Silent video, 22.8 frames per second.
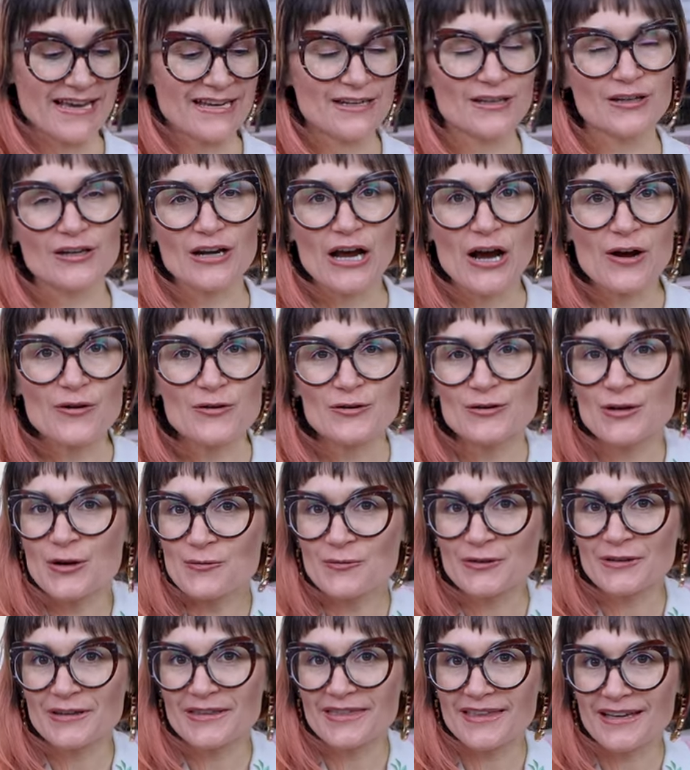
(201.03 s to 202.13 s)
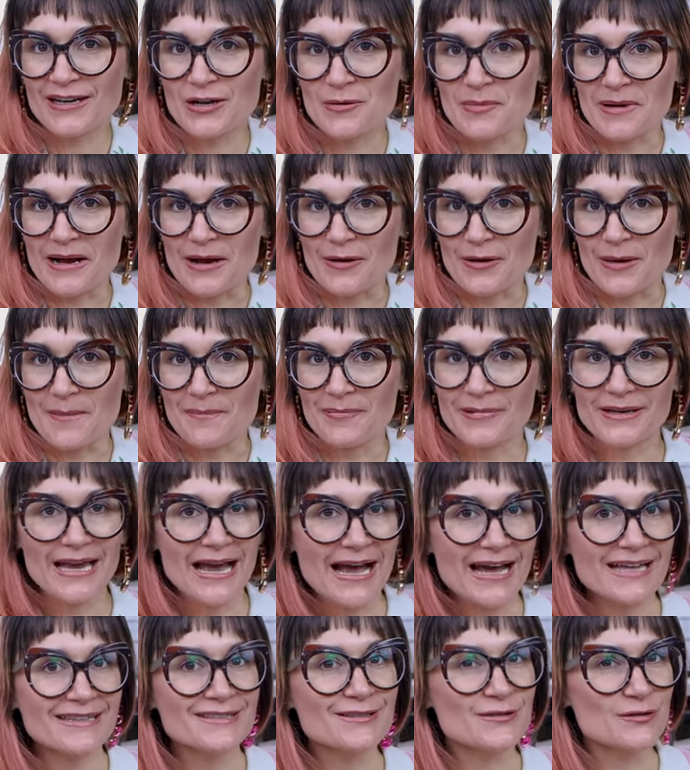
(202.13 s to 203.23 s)
And you know, you don't really think about it, but
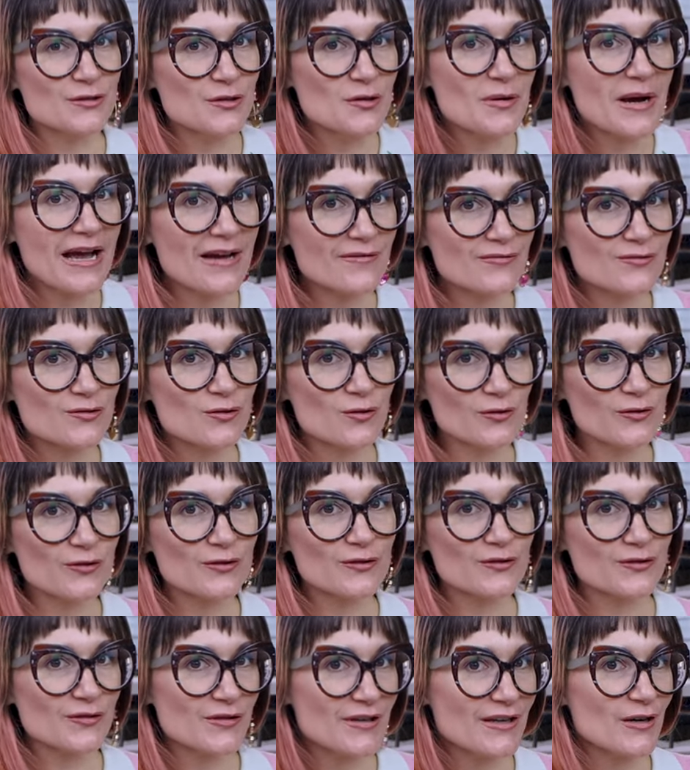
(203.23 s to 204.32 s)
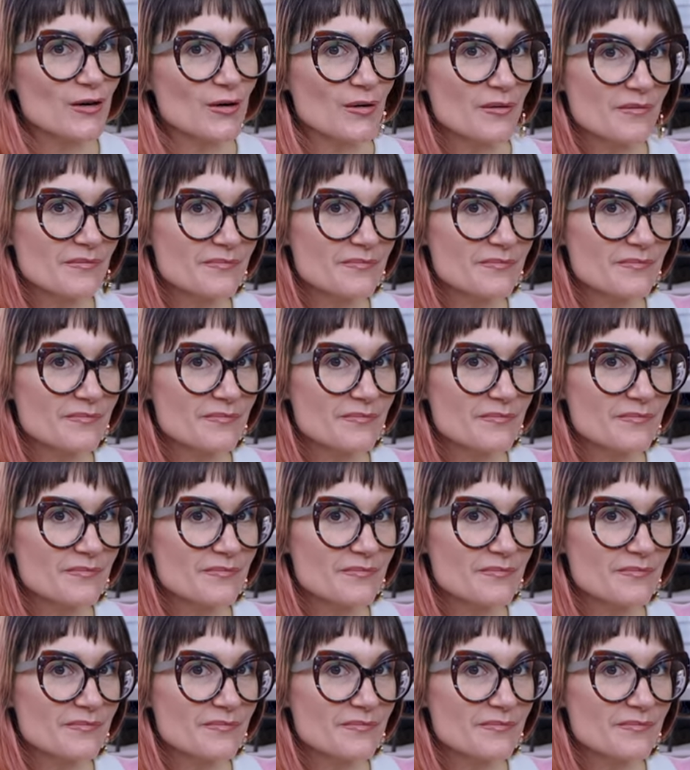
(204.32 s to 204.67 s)
cats do have shoulders too.